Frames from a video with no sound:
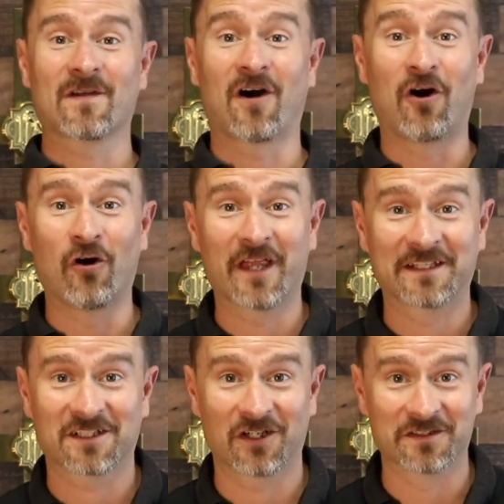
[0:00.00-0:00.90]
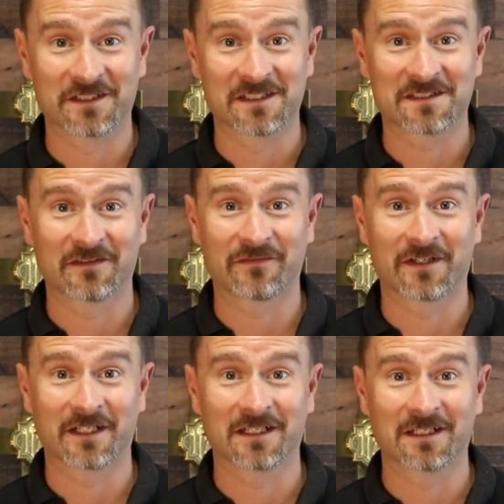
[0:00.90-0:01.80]
All that's causing us
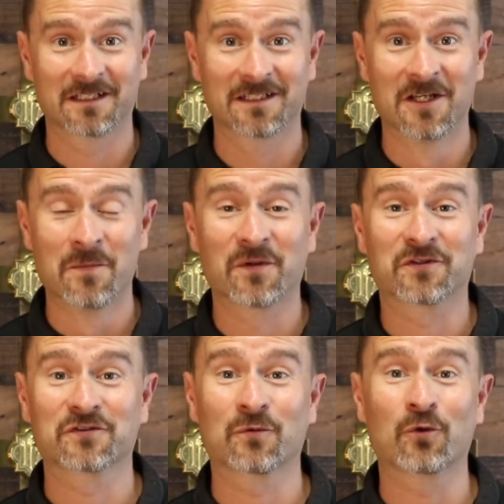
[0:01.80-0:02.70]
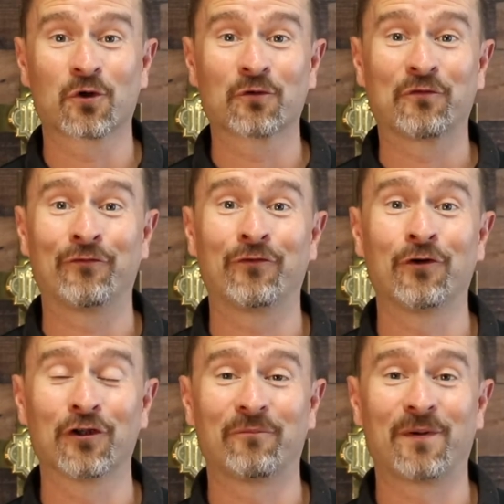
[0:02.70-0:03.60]
suffering. But there's a world
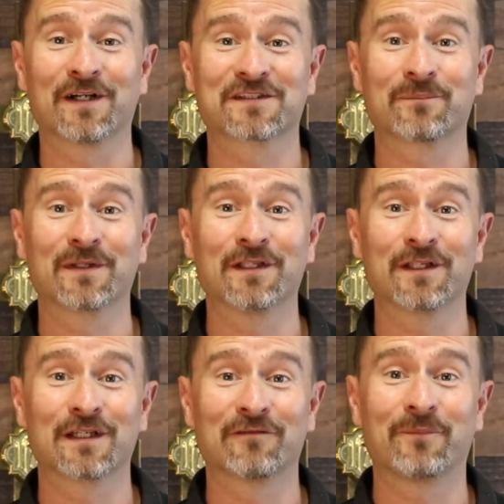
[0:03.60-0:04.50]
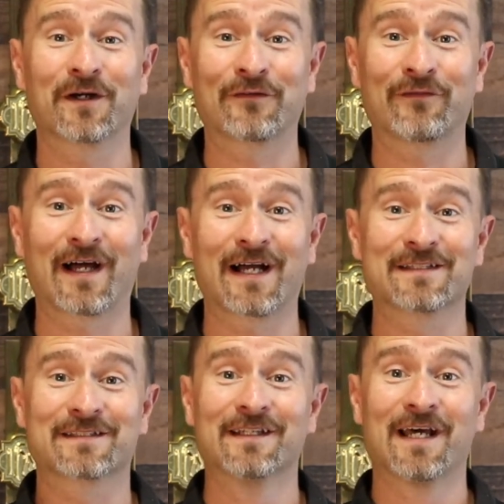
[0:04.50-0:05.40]
full of possibility of
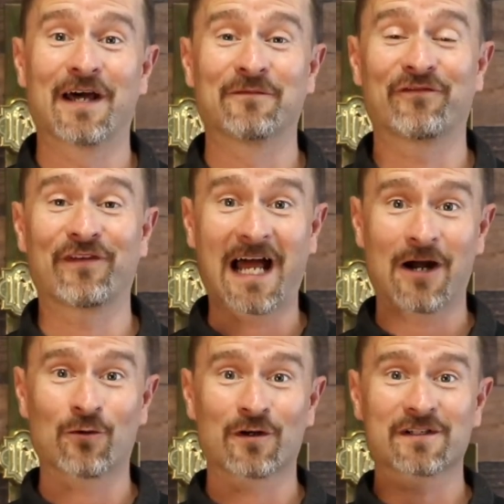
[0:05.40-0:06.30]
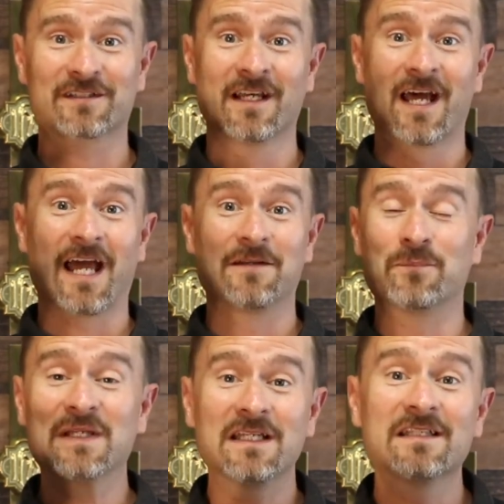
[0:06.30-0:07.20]
butterflies and flowers and
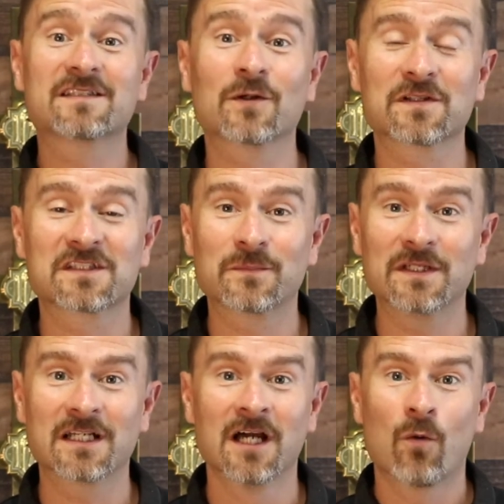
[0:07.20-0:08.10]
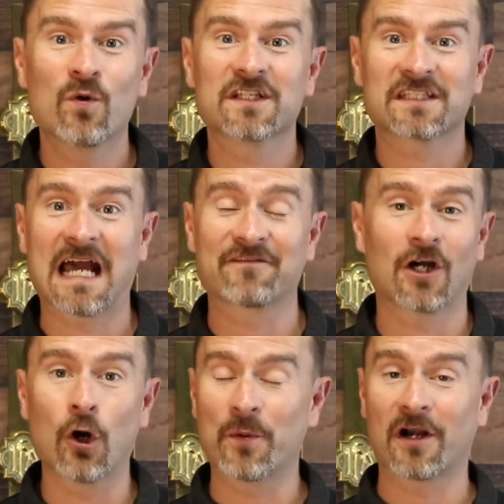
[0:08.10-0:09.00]
bees, so to speak. We just have to
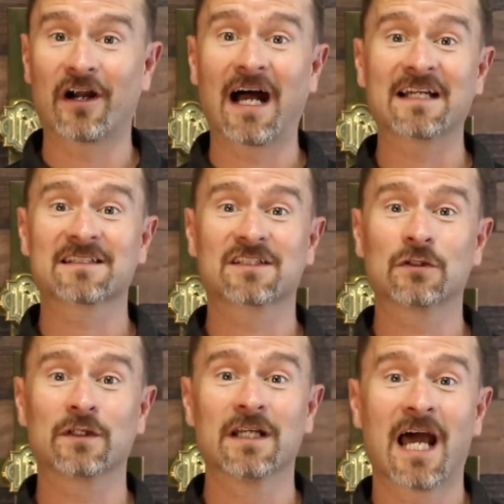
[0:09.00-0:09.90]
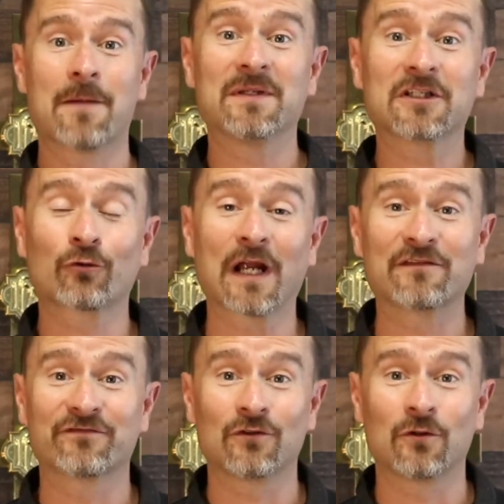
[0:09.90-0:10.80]
open our eyes to it and be
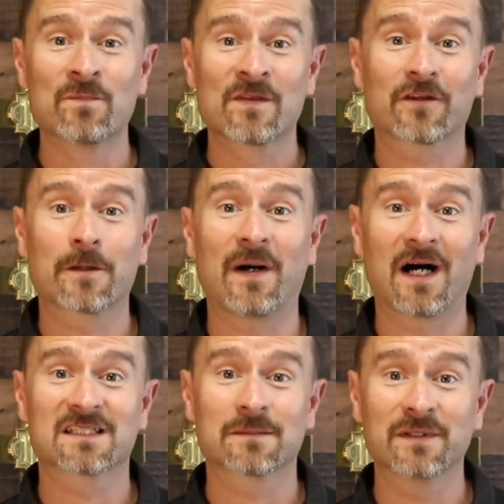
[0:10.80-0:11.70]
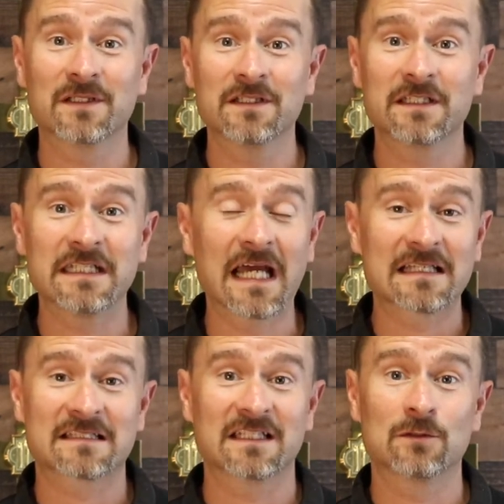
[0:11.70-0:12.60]
grateful for the possibility.
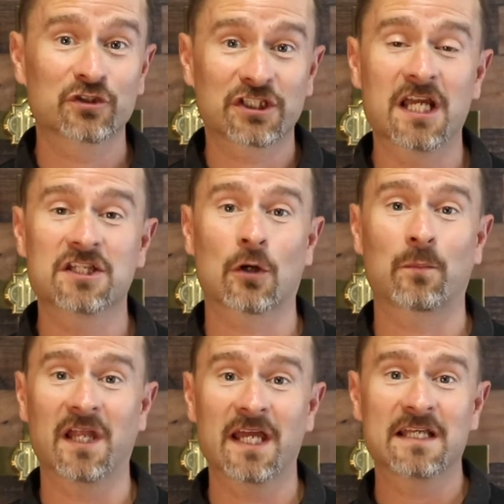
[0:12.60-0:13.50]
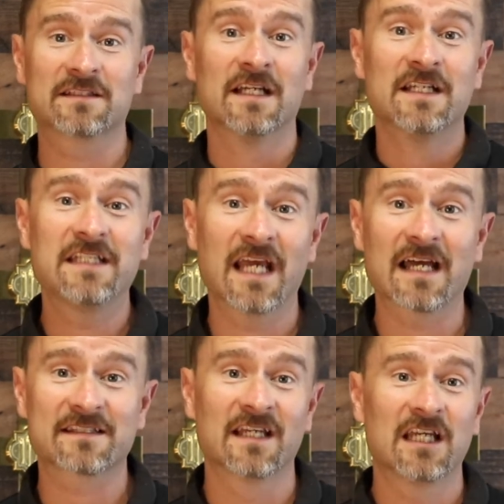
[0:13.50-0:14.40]
Yes, it will change our plans.
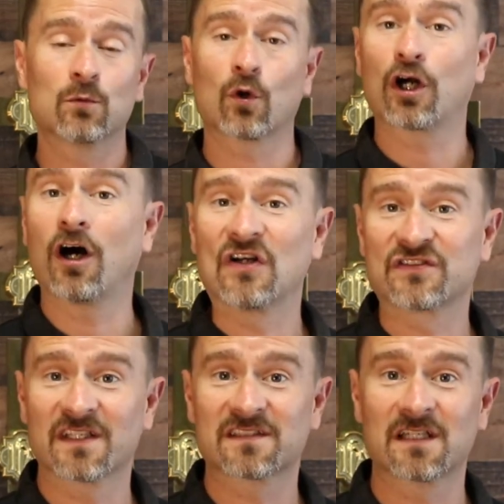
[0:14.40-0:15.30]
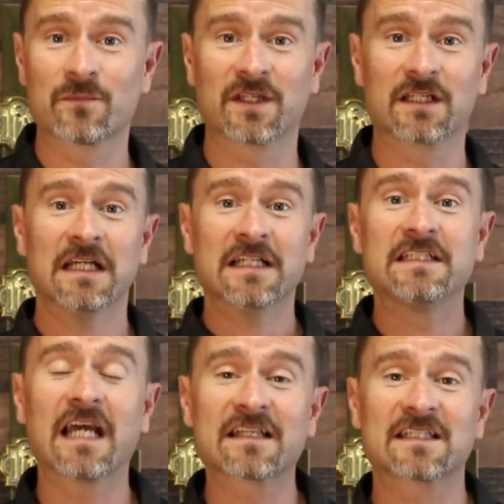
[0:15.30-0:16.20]
Yes, it will cost us something.
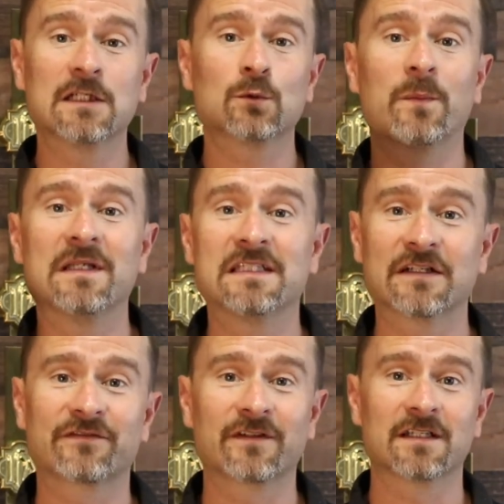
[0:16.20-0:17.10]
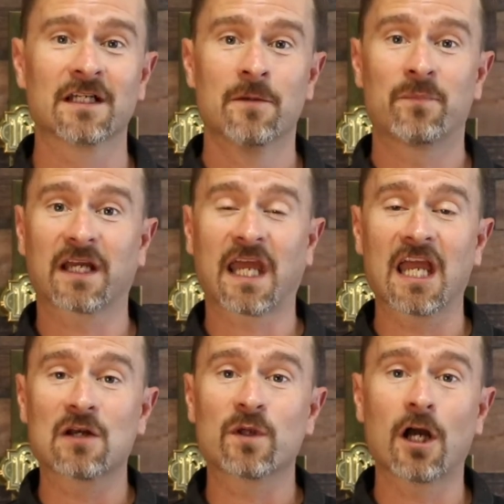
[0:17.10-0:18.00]
Yes, it will be different. But
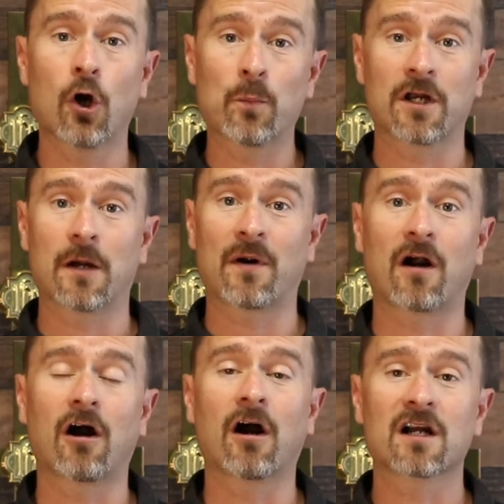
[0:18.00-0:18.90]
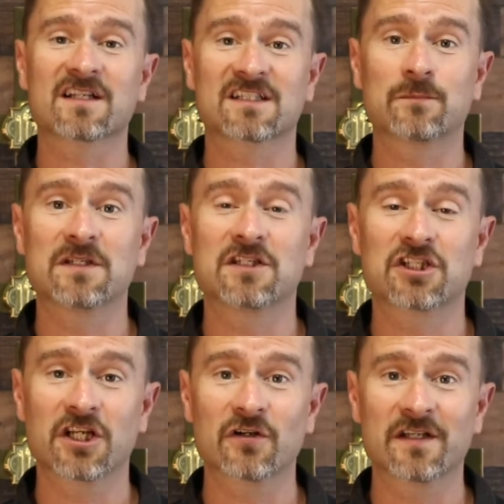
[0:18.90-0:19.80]
can we open up our hearts to be
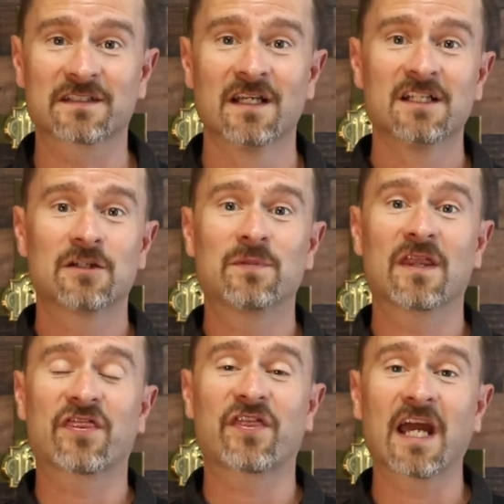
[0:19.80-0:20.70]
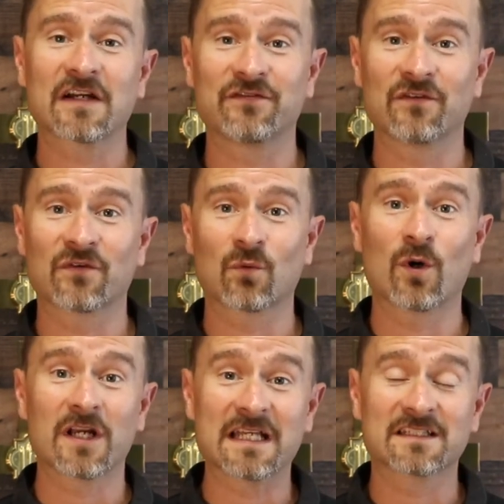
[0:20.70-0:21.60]
generous, to be thankful for
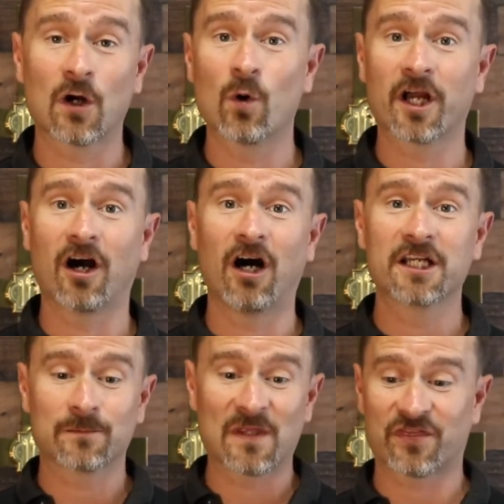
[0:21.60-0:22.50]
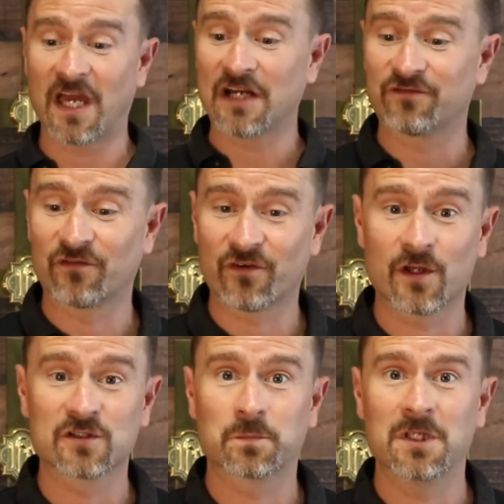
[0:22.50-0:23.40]
what is going on, to be thankful for
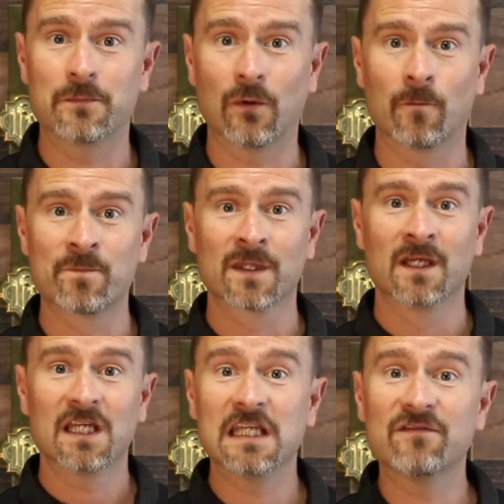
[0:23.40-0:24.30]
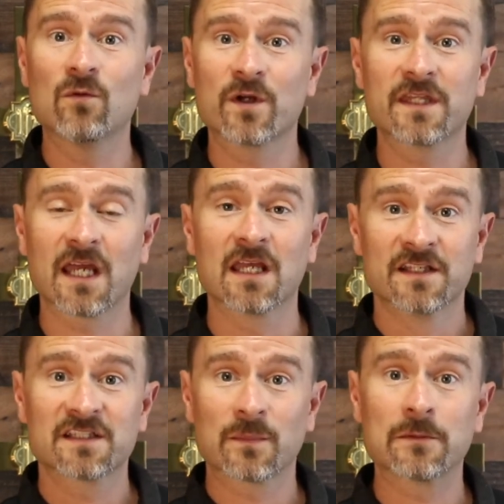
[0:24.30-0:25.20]
those people, even when
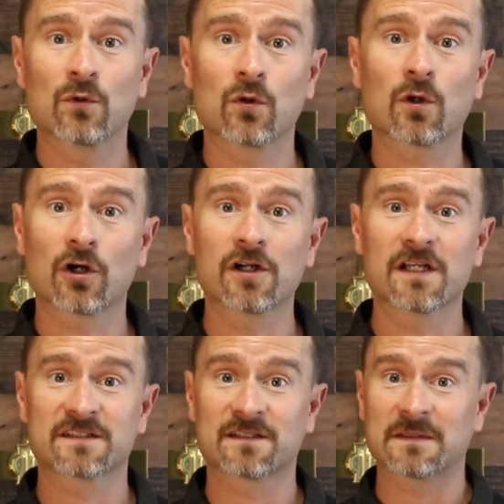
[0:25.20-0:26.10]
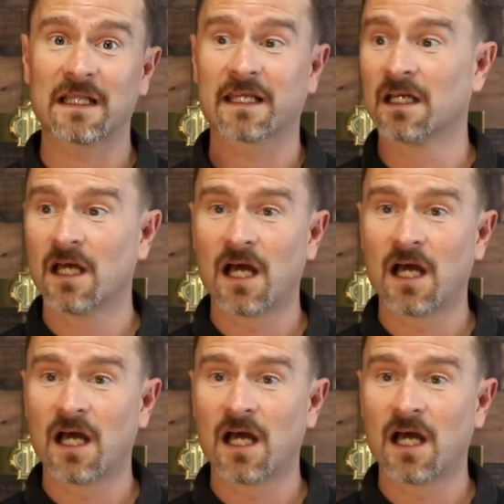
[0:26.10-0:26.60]
some people who hurt us, to be like,